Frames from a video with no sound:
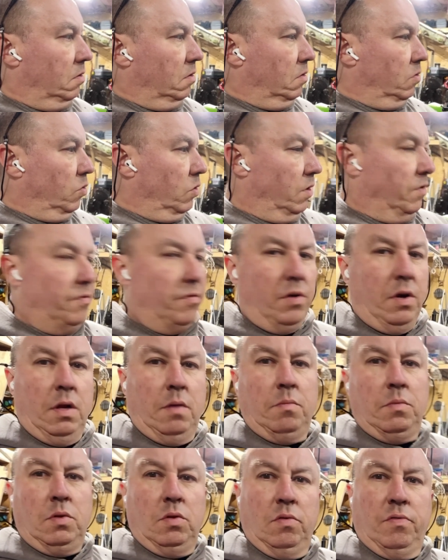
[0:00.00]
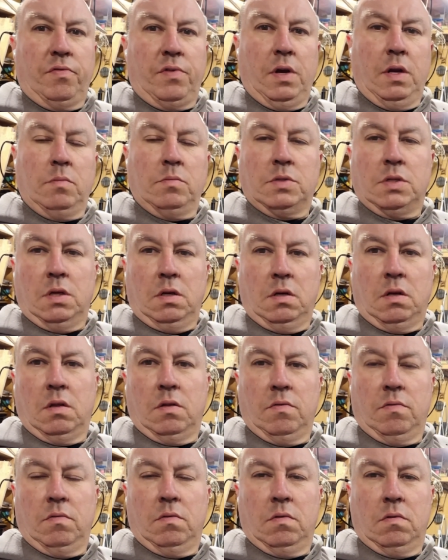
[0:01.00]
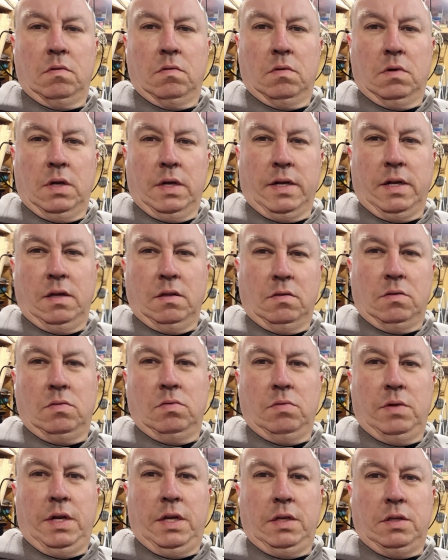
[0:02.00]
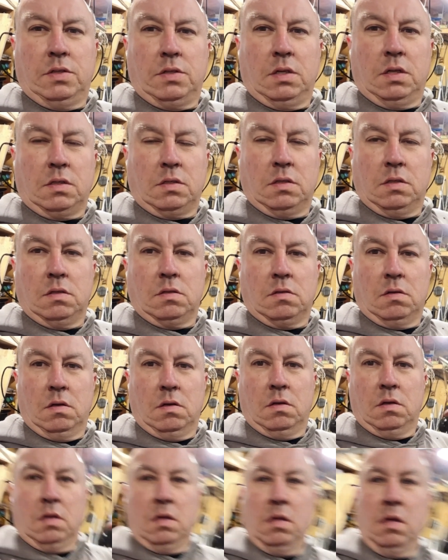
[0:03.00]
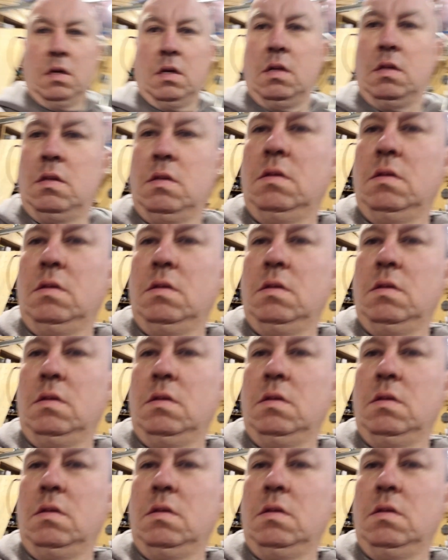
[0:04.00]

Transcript: one frame, two frames, and another. I got two 86s. I got